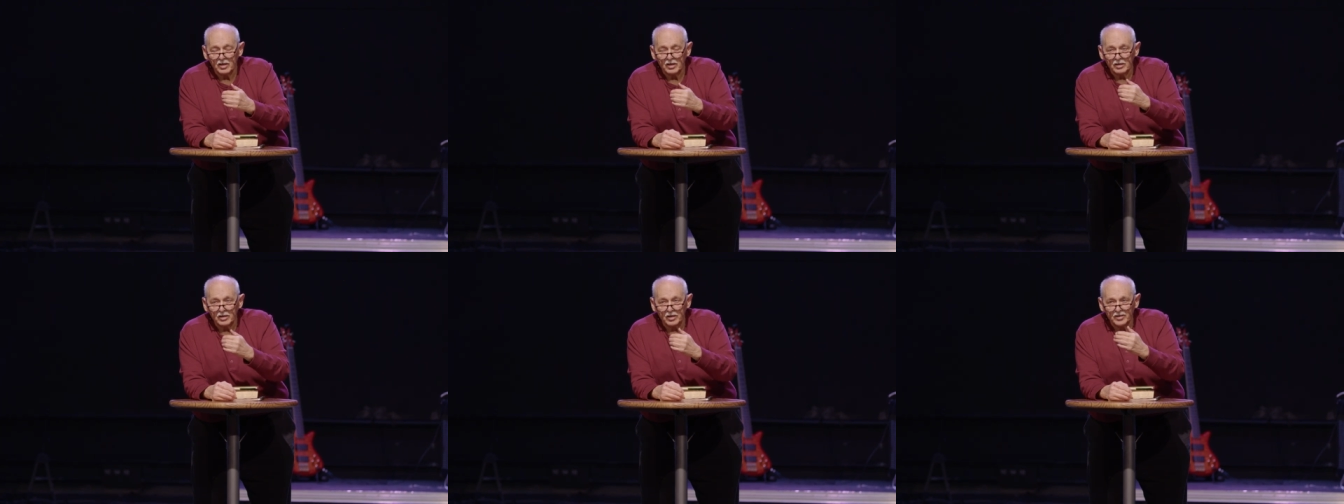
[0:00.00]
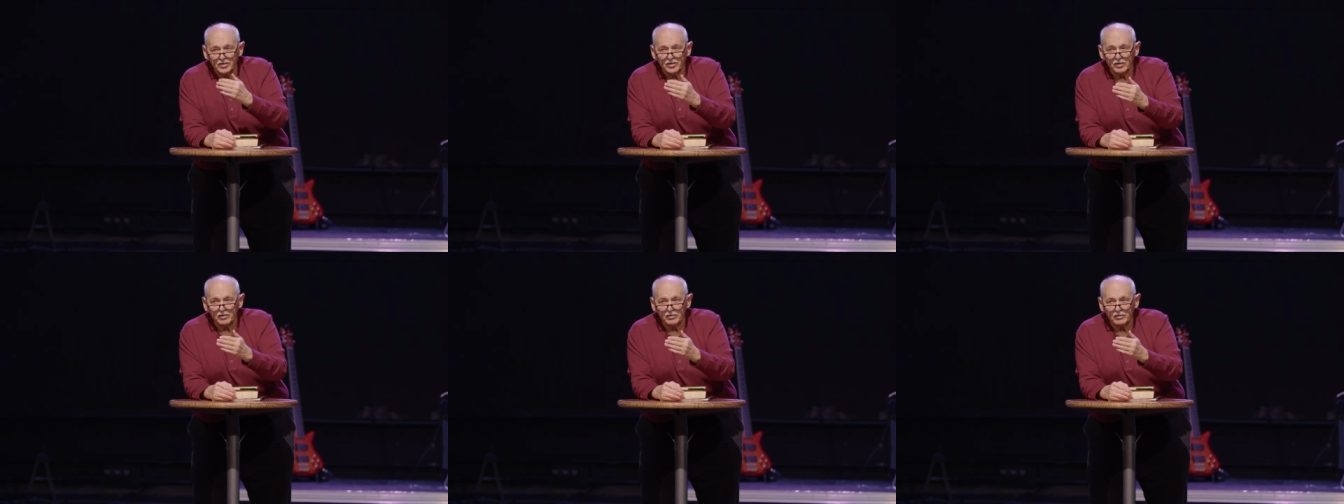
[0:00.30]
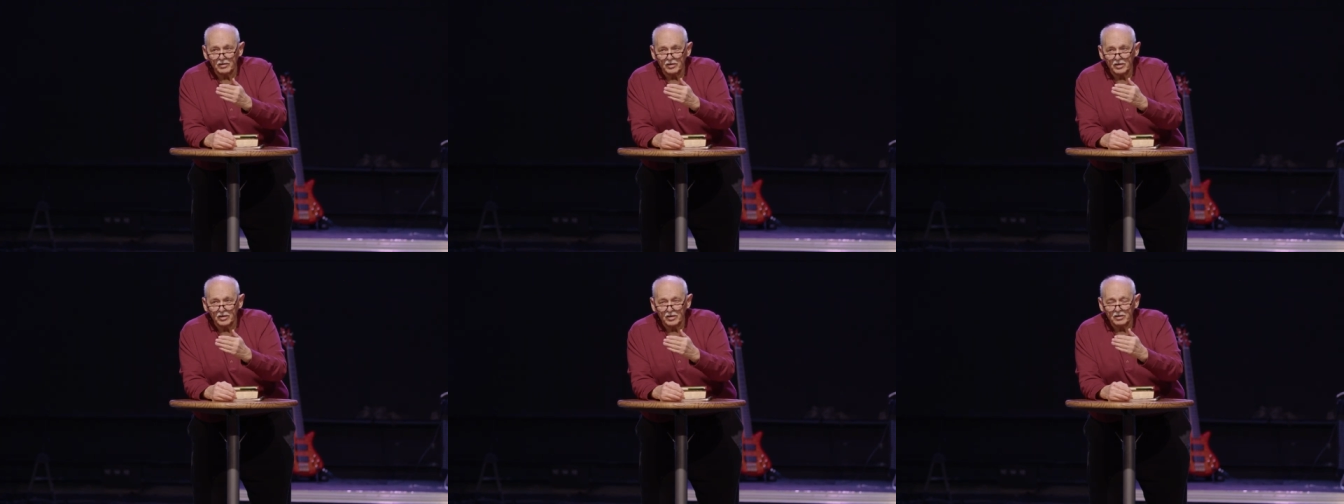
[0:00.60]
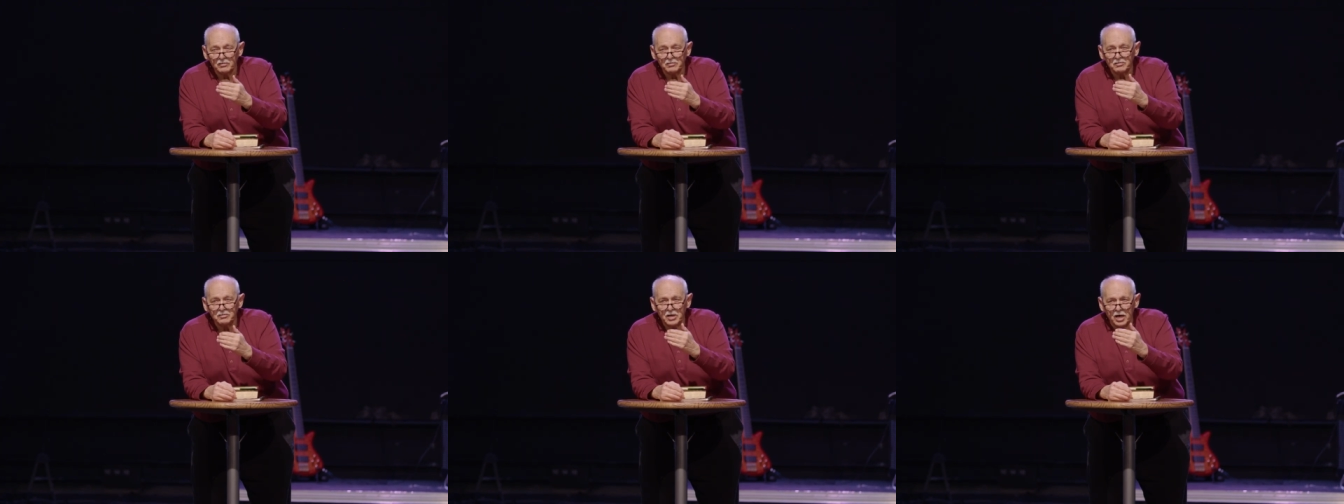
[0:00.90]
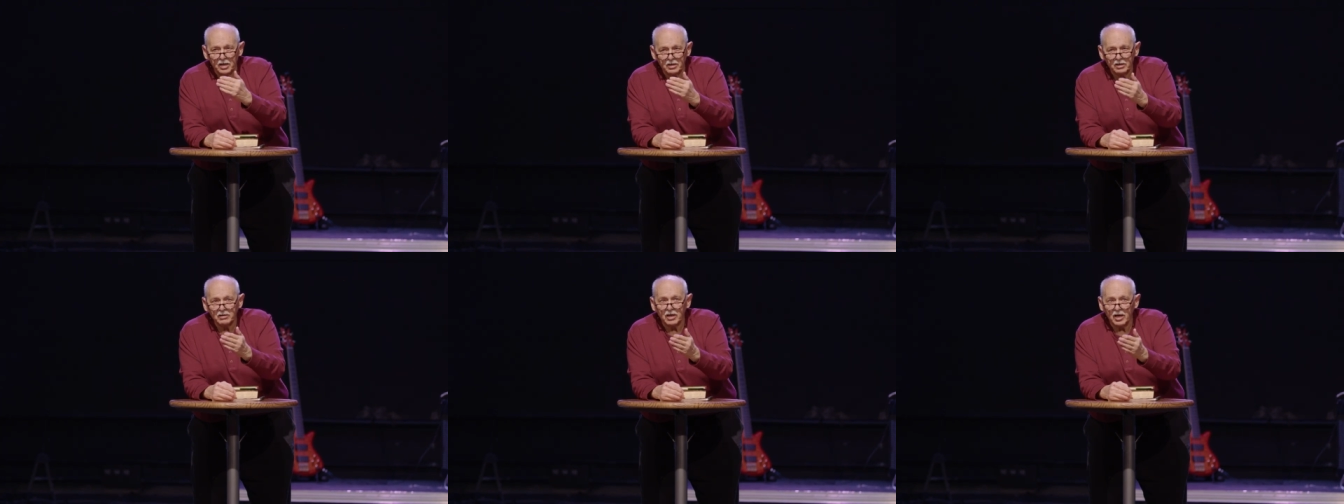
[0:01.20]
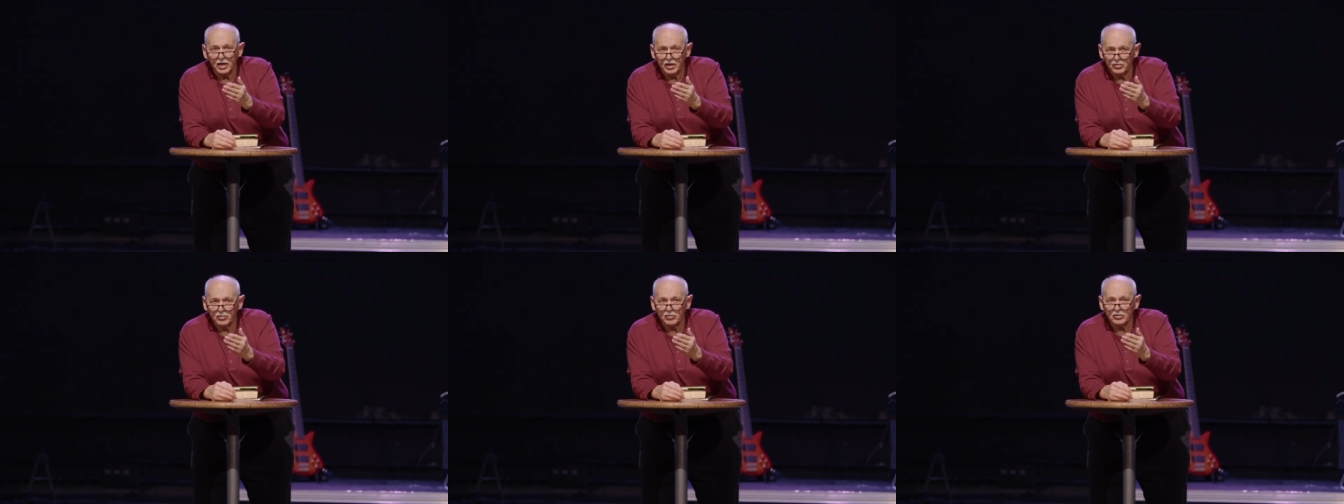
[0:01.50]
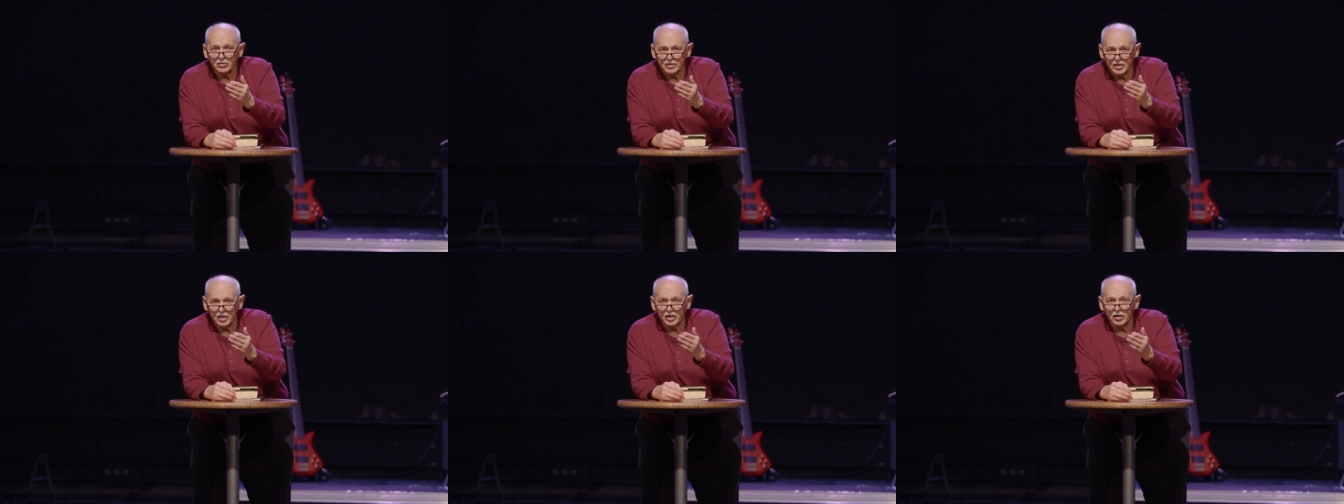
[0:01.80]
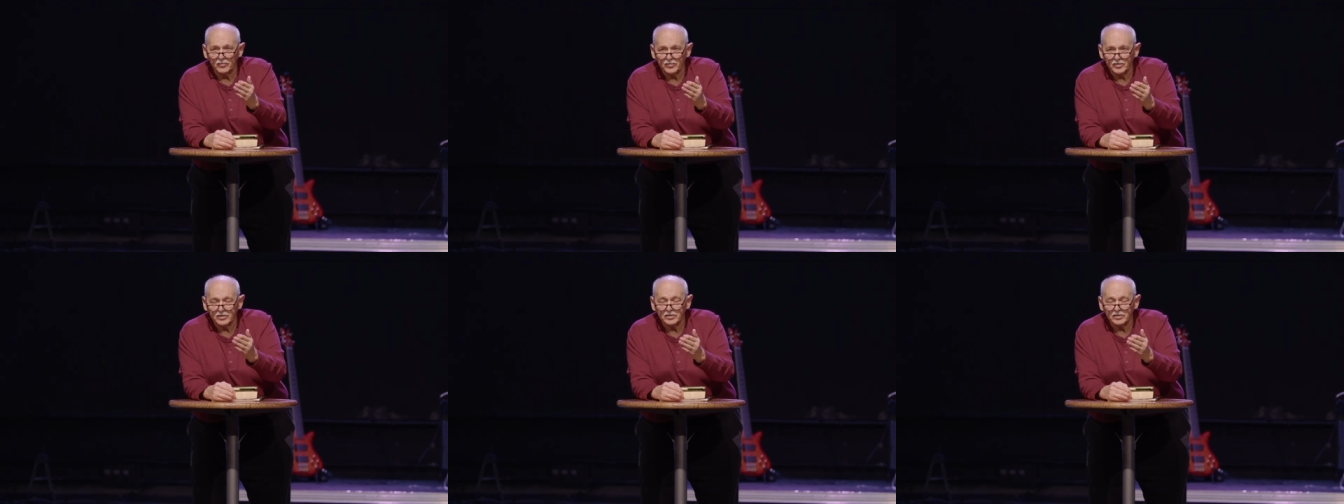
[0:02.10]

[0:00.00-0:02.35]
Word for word: Listen, dedicate yourselves,